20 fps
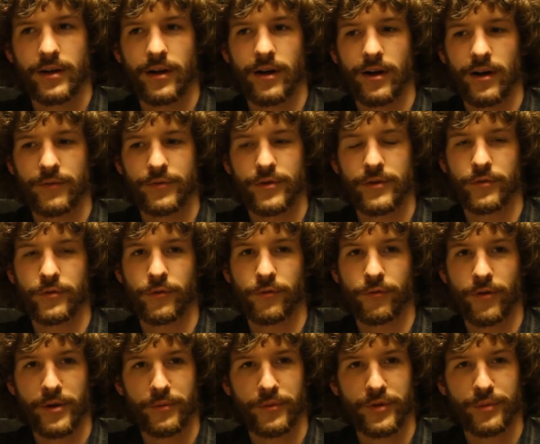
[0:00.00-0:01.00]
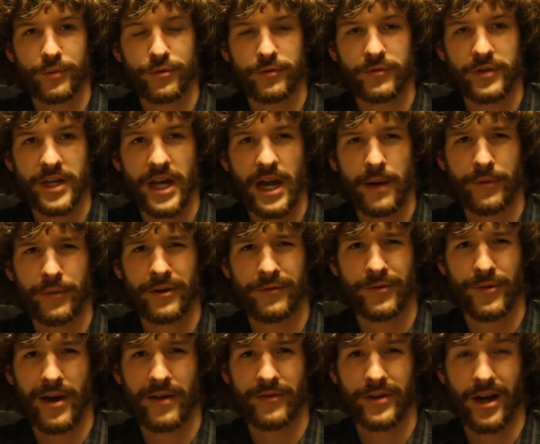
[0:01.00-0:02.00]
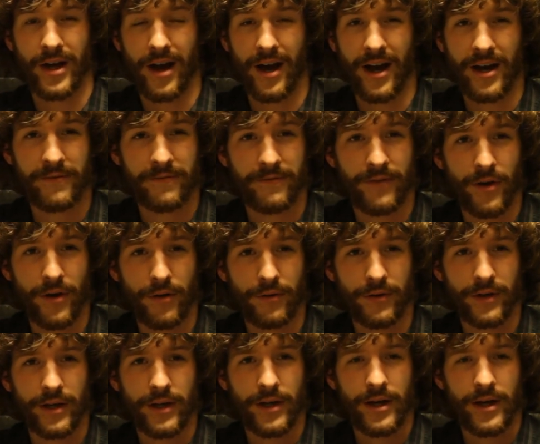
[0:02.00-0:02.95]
Uh, if you have a friend with a movie camera, if you have an iPhone,